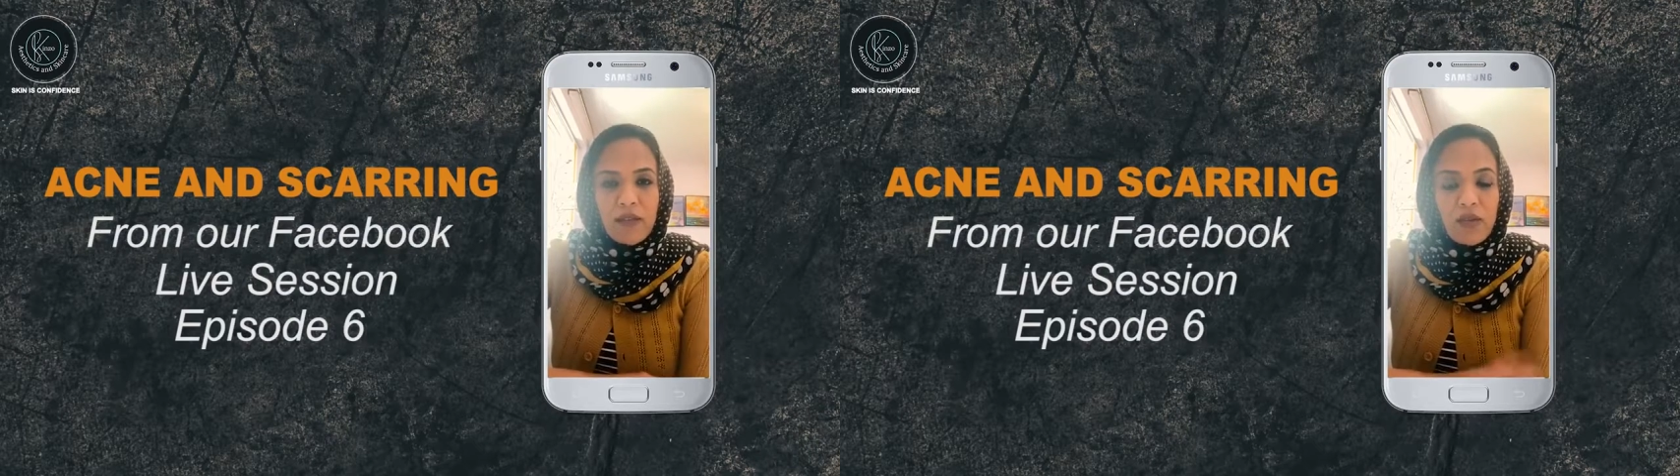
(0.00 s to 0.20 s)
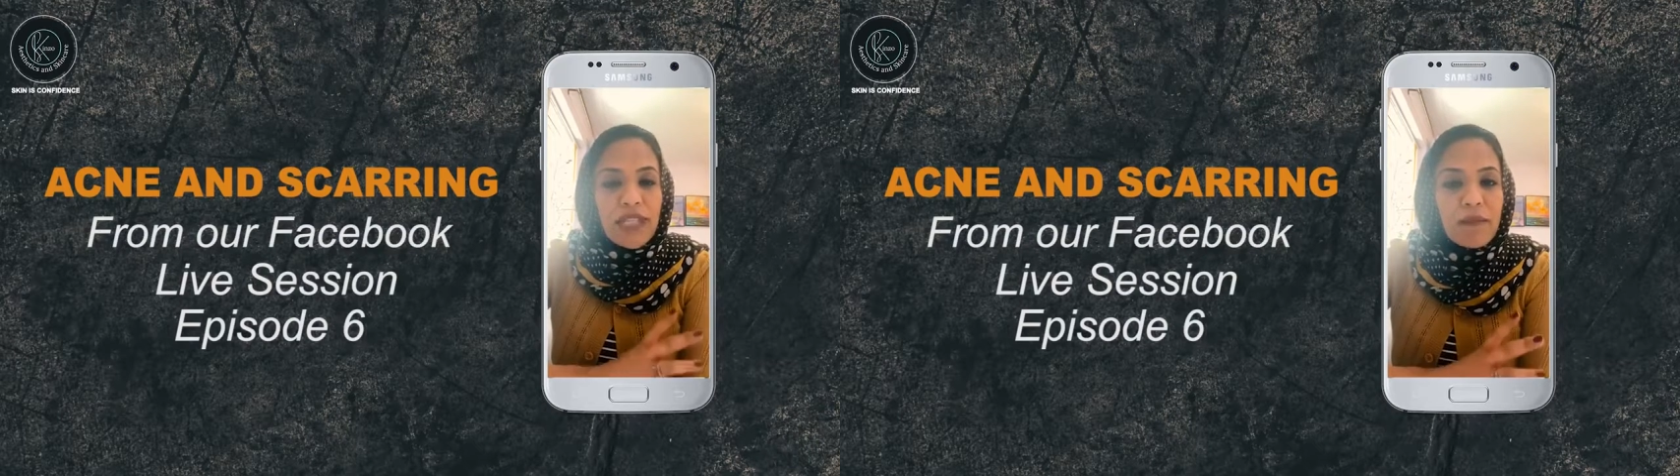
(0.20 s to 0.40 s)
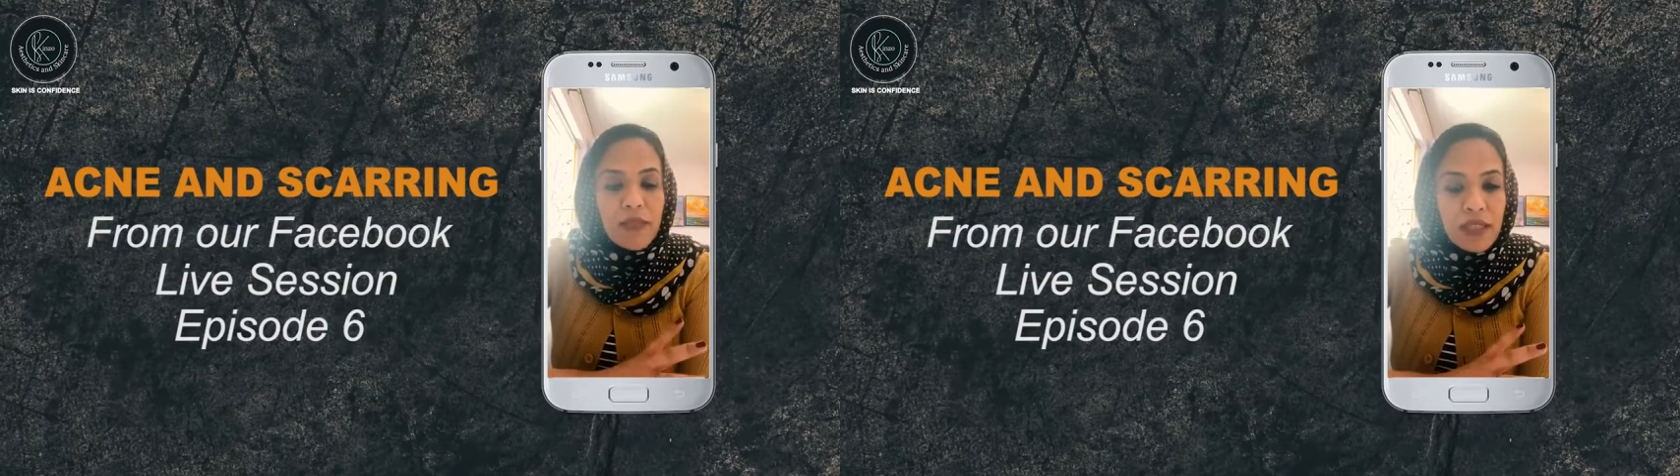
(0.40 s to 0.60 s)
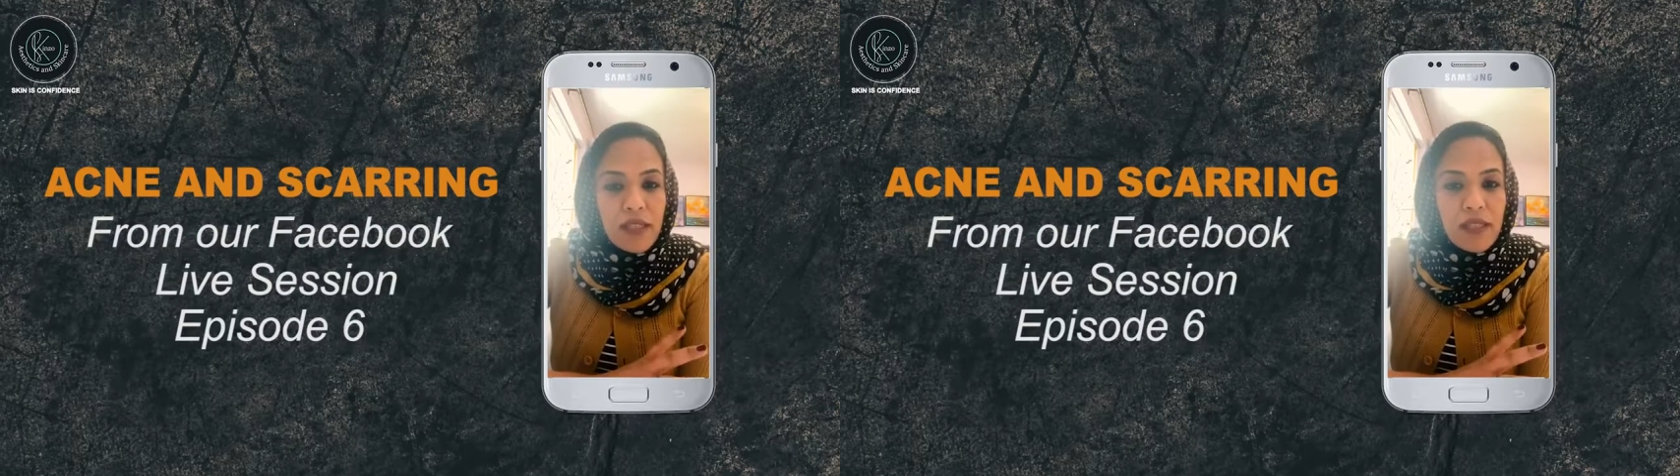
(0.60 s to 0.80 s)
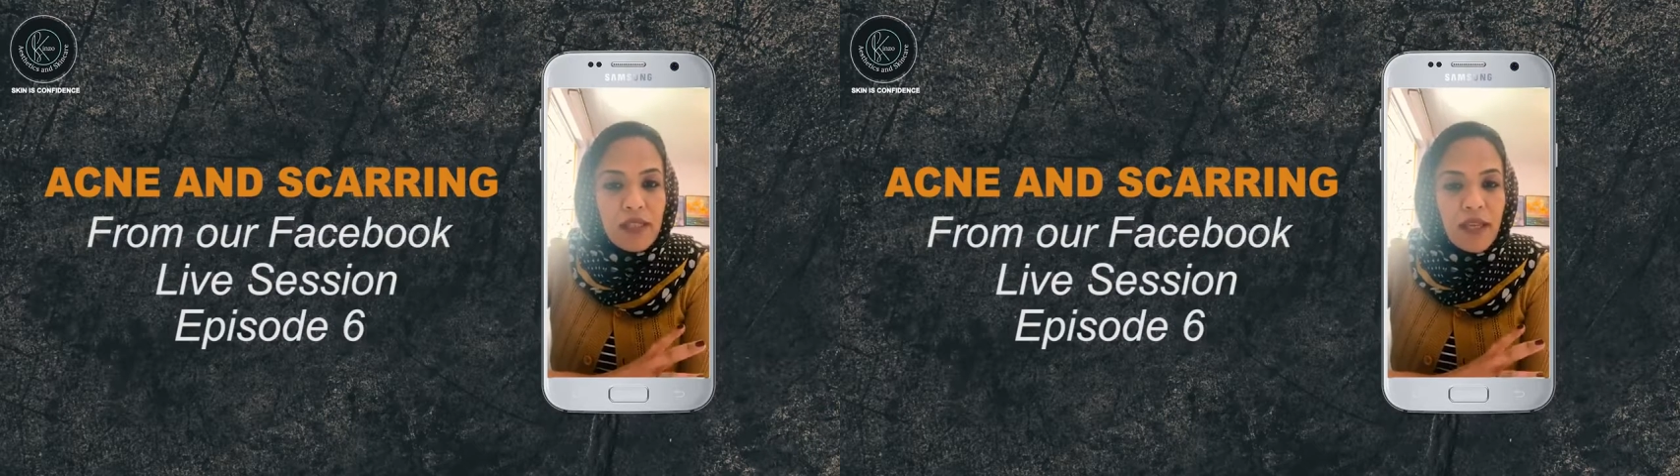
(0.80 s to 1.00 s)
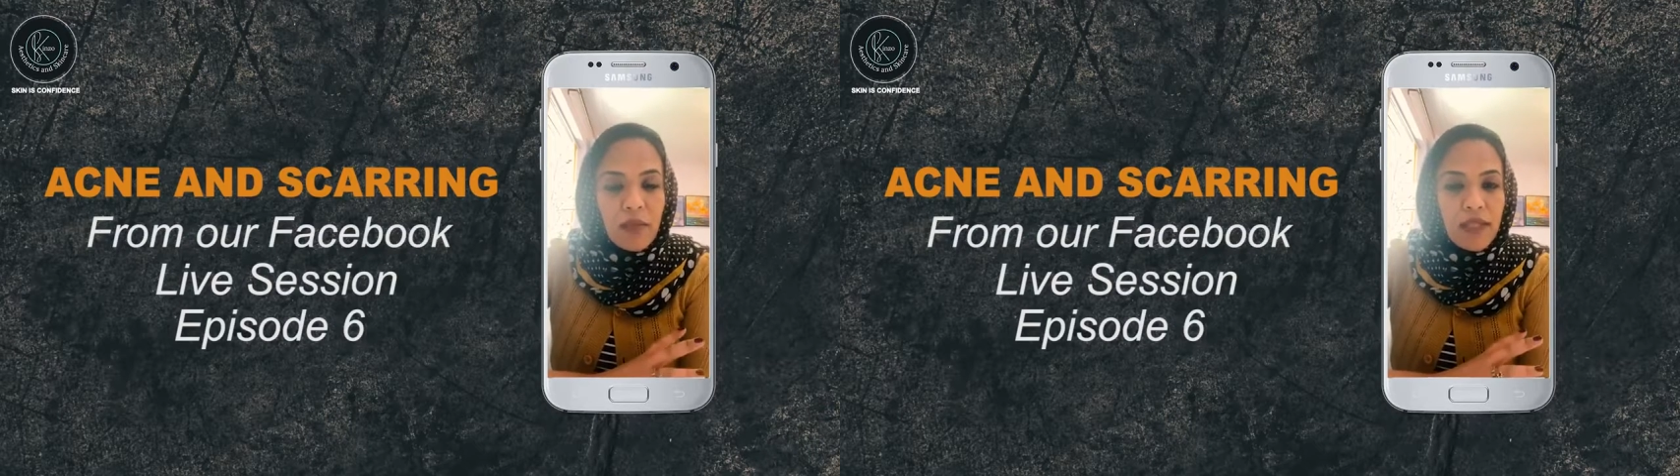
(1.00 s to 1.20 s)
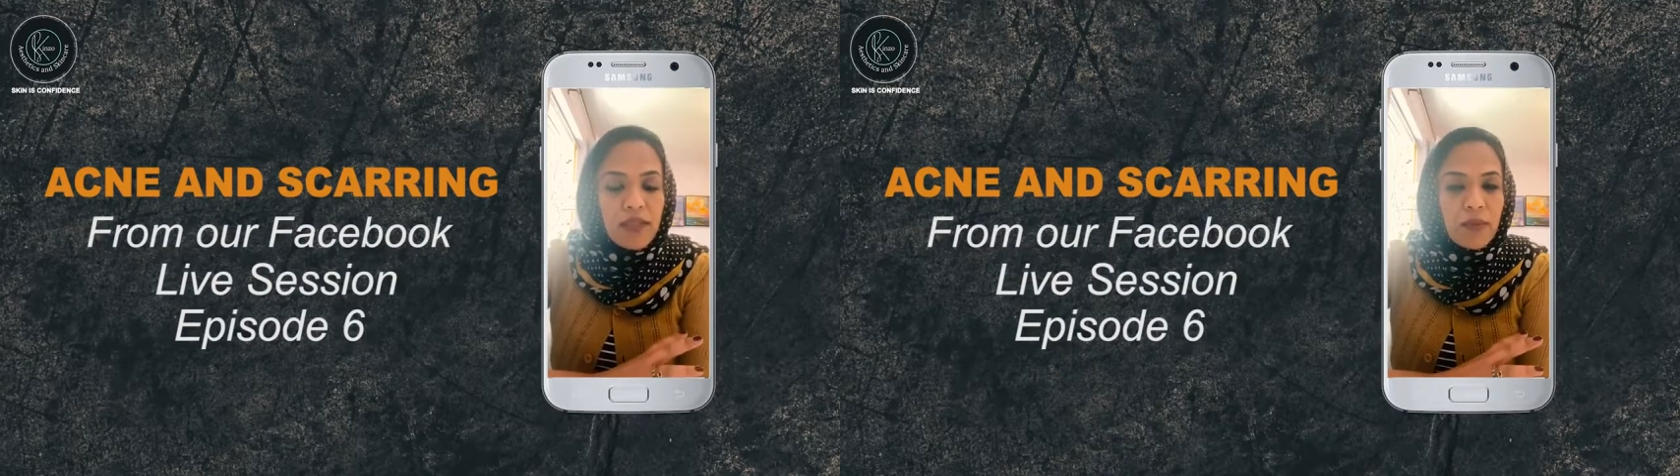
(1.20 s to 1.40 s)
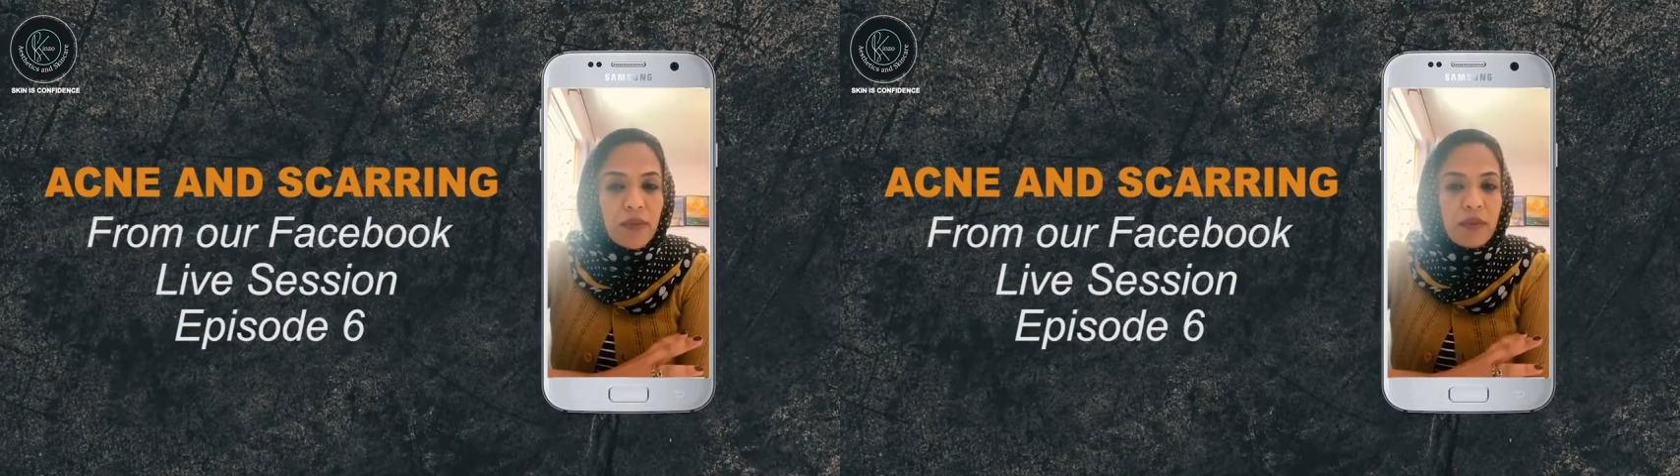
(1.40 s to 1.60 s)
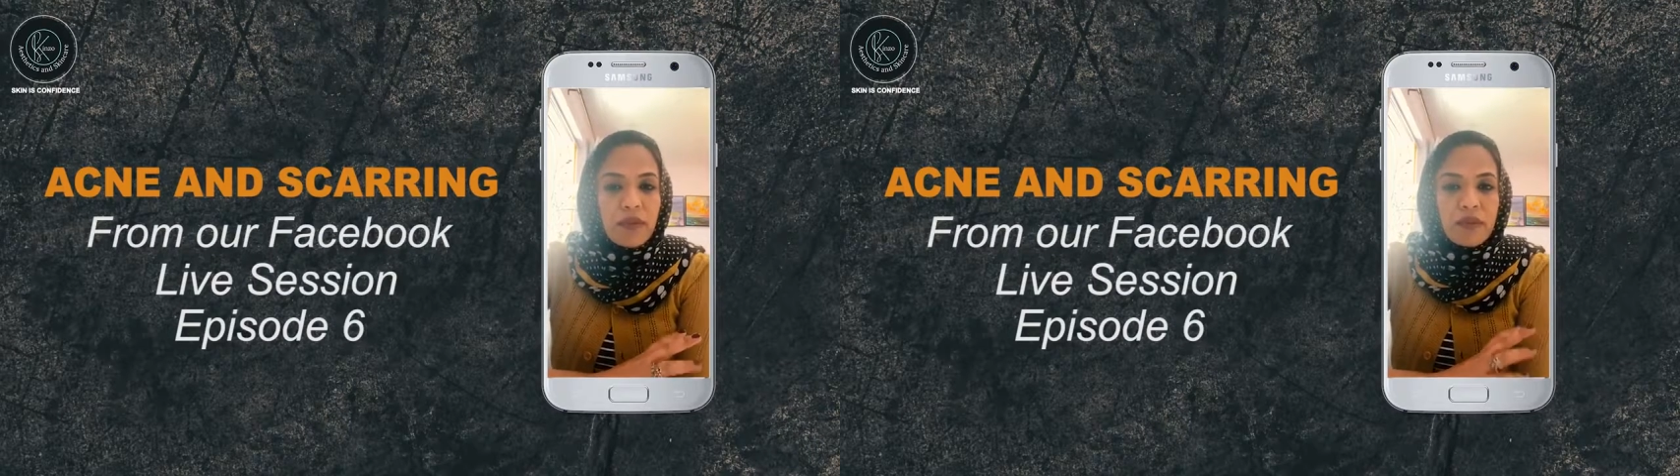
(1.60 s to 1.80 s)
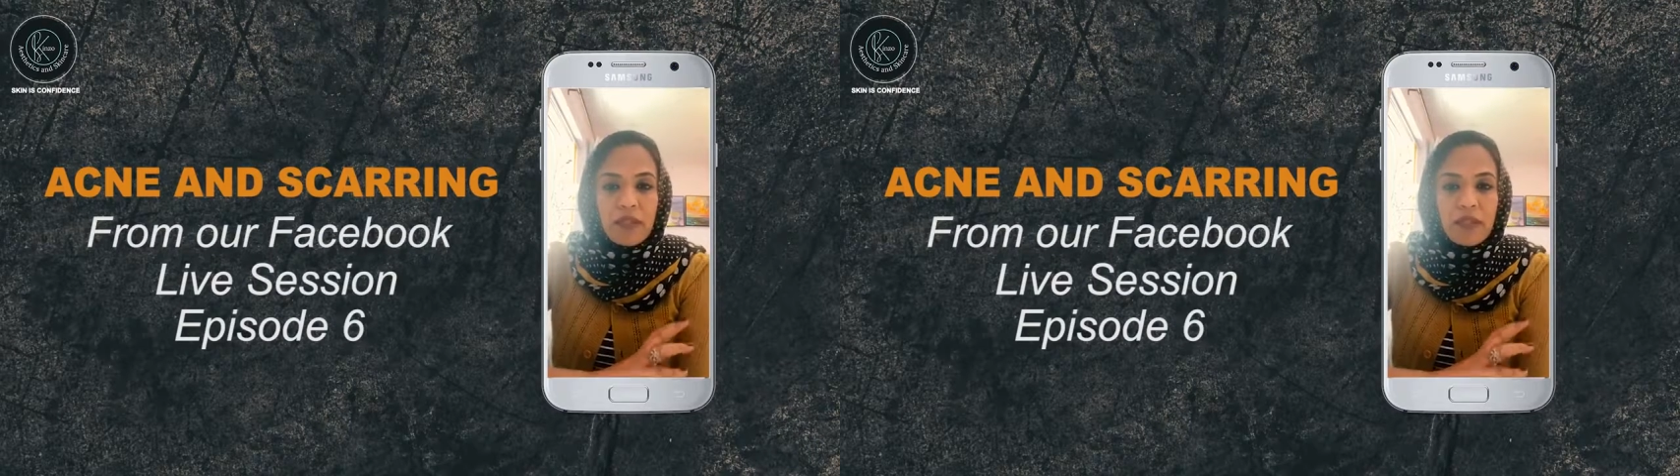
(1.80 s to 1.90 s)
treatments and multiple